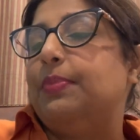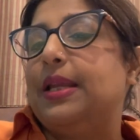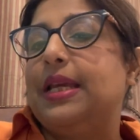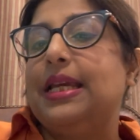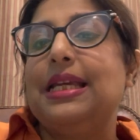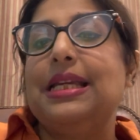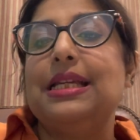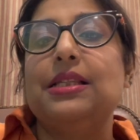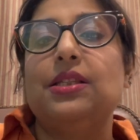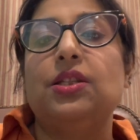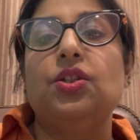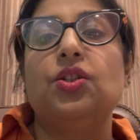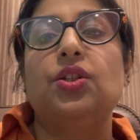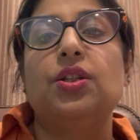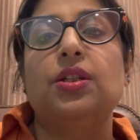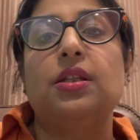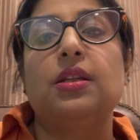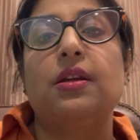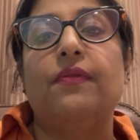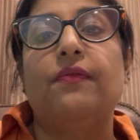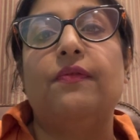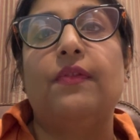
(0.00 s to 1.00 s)
play isn't
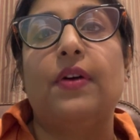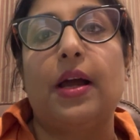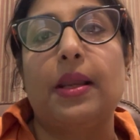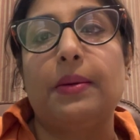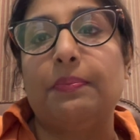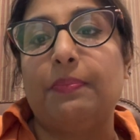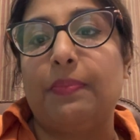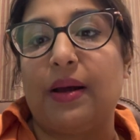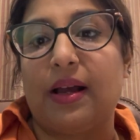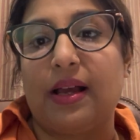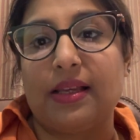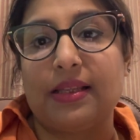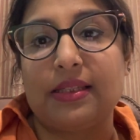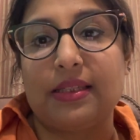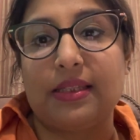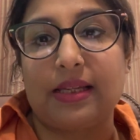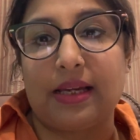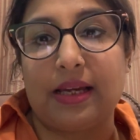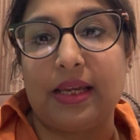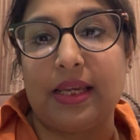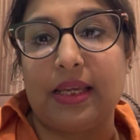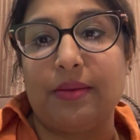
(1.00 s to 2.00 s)
just a fun
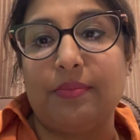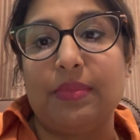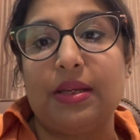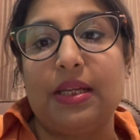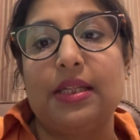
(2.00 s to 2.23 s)
pastime,